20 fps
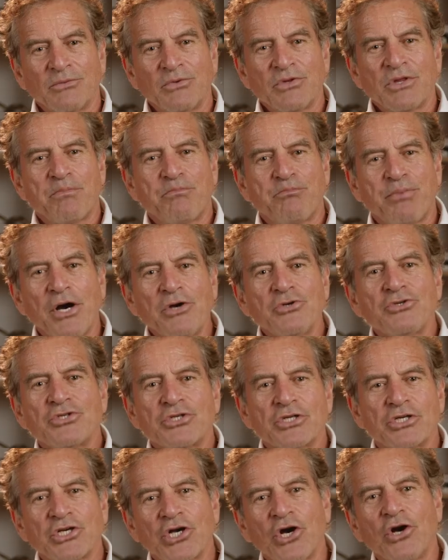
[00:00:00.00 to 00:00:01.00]
With the
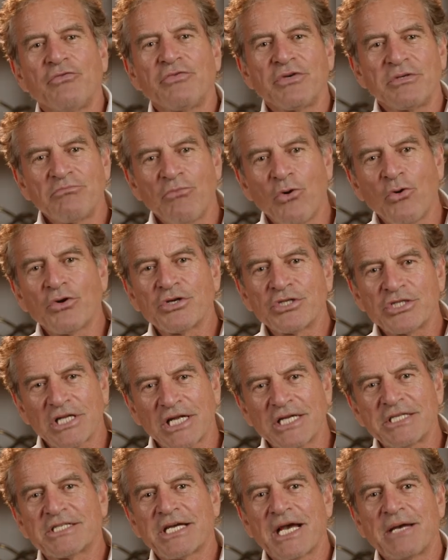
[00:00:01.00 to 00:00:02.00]
post-COVID mortgage
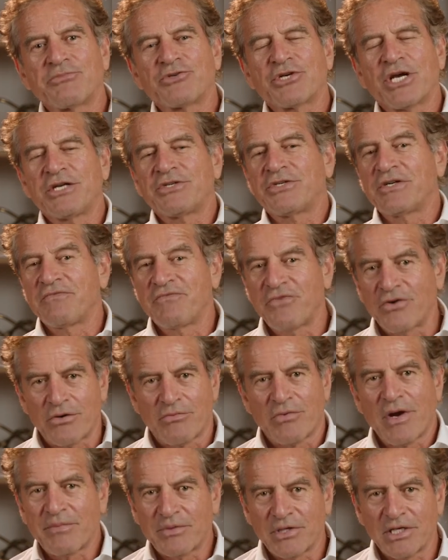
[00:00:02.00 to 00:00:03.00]
landscape changing very
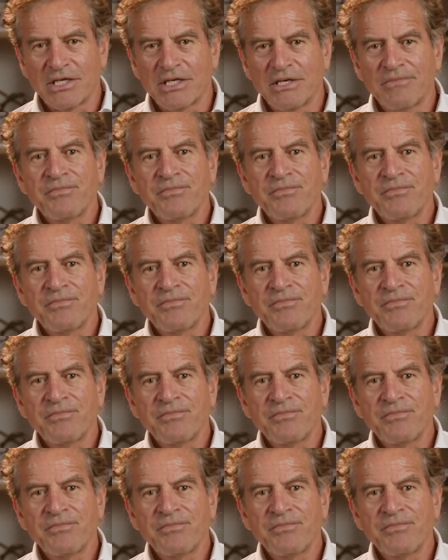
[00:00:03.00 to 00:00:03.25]
rapidly,